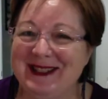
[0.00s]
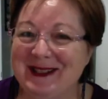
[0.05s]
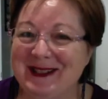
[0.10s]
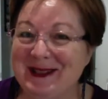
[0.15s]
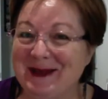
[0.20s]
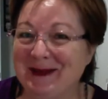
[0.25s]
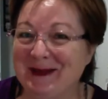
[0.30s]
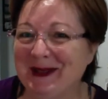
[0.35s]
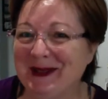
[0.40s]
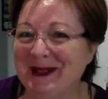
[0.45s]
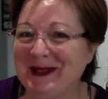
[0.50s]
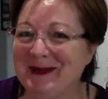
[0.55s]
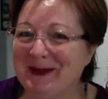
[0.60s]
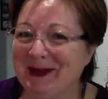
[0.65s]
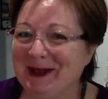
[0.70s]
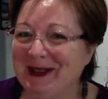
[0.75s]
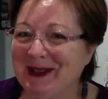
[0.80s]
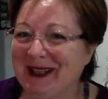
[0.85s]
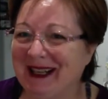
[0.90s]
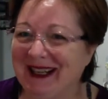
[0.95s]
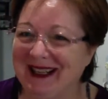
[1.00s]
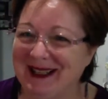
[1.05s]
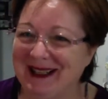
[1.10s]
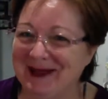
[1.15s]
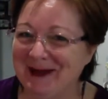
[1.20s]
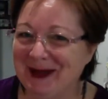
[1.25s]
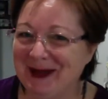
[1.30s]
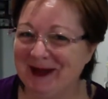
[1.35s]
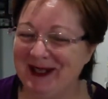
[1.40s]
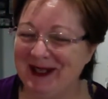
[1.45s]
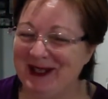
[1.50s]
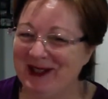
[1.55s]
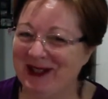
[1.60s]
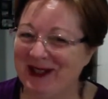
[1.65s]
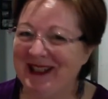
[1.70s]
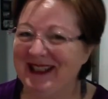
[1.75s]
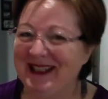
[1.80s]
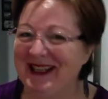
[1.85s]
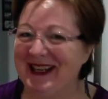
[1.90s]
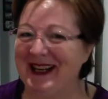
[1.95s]
this morning's broadcast where we're
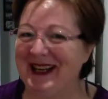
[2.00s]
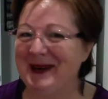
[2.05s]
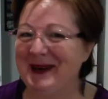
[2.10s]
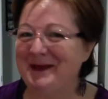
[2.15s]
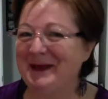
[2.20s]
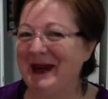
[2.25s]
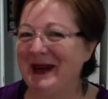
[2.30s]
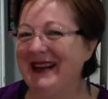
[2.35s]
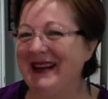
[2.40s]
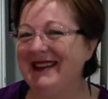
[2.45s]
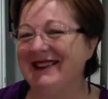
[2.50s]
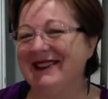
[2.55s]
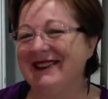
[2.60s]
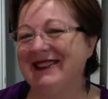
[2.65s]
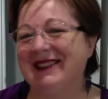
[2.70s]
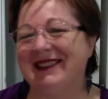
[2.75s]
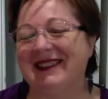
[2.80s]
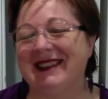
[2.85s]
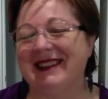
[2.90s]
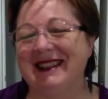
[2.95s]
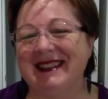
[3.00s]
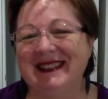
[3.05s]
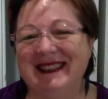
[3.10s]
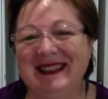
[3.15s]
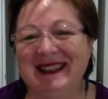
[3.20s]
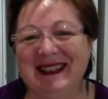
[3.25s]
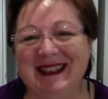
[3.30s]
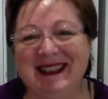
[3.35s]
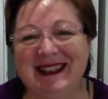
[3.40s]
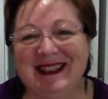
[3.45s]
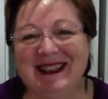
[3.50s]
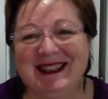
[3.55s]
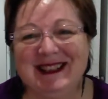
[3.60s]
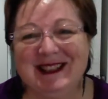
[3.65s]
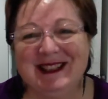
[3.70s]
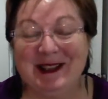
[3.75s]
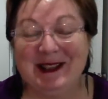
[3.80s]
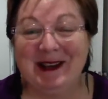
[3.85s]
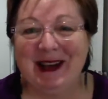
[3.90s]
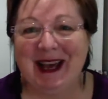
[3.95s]
trying to get our brain online
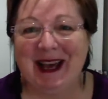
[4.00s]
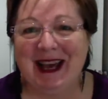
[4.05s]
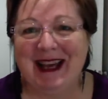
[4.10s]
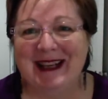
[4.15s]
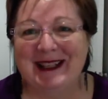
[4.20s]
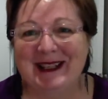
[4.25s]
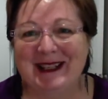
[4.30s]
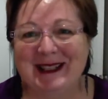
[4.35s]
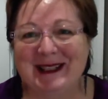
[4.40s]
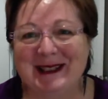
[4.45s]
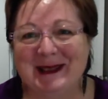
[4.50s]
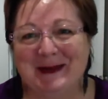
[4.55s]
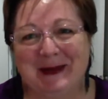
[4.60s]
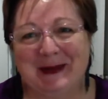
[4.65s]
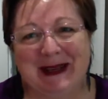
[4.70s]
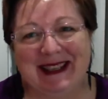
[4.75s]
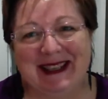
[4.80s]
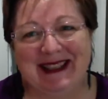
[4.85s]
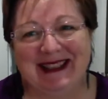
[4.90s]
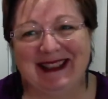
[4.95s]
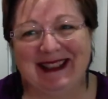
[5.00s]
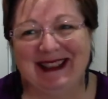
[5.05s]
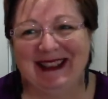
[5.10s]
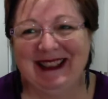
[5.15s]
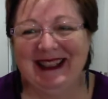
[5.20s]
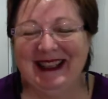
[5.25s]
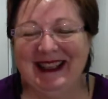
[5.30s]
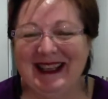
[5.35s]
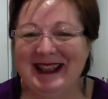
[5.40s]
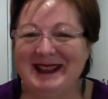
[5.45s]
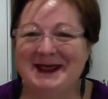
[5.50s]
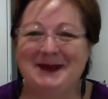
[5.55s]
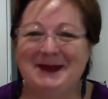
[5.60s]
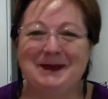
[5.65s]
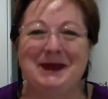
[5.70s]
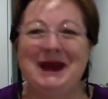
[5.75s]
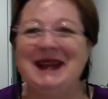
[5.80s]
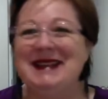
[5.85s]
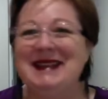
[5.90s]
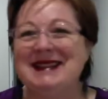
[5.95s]
to actually speak.
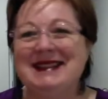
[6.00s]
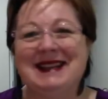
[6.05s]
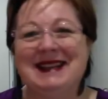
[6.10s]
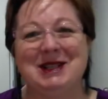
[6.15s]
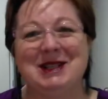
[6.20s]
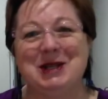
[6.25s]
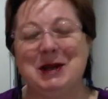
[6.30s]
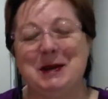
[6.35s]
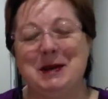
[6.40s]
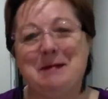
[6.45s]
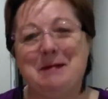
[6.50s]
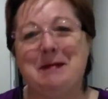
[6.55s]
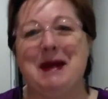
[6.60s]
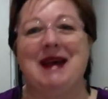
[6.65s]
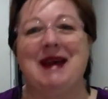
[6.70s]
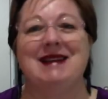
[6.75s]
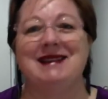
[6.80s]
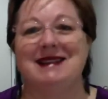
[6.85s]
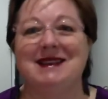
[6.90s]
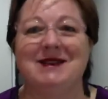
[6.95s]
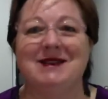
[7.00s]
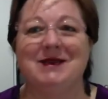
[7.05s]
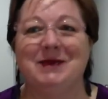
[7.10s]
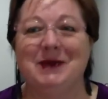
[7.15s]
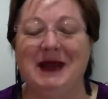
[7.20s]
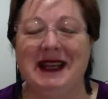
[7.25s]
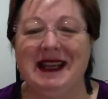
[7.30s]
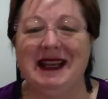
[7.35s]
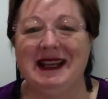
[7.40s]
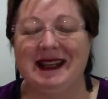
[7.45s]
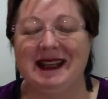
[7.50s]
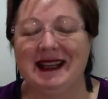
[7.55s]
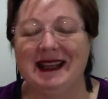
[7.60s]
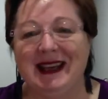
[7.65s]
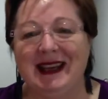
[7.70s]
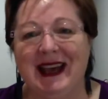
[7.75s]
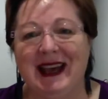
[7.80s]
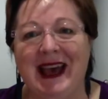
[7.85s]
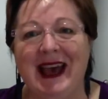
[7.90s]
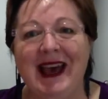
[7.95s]
It's been such a massive
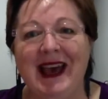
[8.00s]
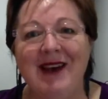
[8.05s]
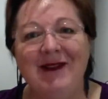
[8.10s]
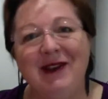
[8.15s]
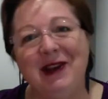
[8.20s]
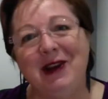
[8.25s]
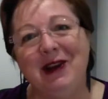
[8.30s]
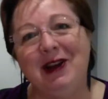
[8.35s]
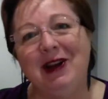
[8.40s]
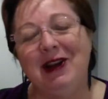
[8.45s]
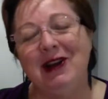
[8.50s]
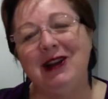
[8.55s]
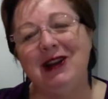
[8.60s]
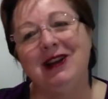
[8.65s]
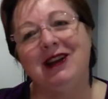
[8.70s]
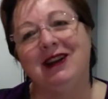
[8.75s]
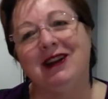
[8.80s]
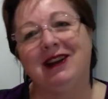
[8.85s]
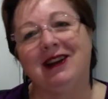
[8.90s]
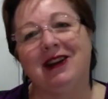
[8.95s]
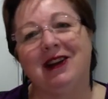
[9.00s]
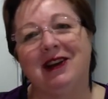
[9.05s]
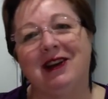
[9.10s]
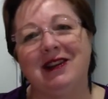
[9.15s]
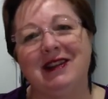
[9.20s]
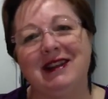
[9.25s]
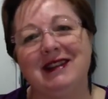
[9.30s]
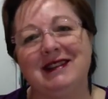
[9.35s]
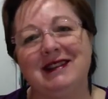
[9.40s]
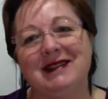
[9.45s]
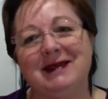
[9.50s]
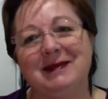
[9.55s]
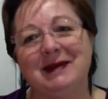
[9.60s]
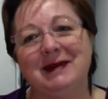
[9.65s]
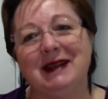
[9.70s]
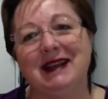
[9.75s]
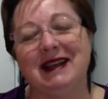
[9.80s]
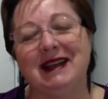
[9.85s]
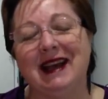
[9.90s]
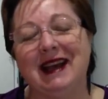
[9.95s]
week. Have you learnt a lot this
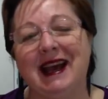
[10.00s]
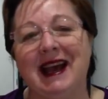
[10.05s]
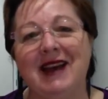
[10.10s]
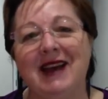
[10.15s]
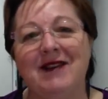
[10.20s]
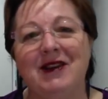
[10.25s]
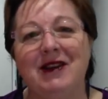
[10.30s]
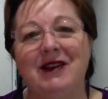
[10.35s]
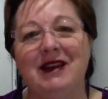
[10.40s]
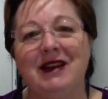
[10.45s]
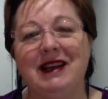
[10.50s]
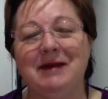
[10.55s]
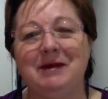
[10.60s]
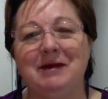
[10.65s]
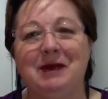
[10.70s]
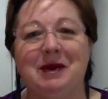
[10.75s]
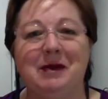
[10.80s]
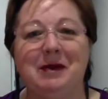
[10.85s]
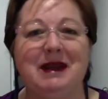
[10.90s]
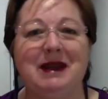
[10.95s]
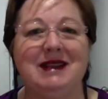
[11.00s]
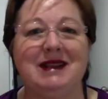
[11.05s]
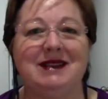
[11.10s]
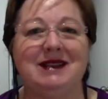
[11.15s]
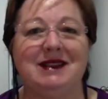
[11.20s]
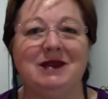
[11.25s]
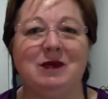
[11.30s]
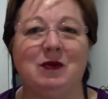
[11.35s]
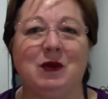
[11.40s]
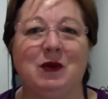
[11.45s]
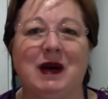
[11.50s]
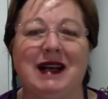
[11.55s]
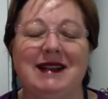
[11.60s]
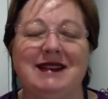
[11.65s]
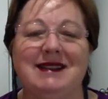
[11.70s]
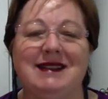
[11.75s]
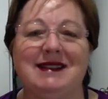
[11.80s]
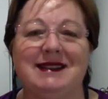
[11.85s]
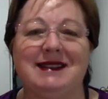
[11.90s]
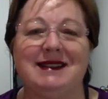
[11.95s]
week? Have you implemented
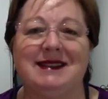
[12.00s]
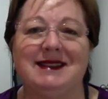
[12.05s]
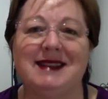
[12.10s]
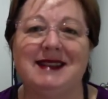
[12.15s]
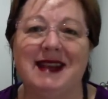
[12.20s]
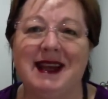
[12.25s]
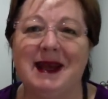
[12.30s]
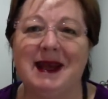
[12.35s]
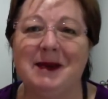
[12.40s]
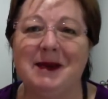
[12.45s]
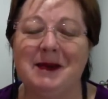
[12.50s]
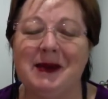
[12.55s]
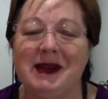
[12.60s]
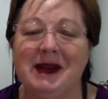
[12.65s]
one step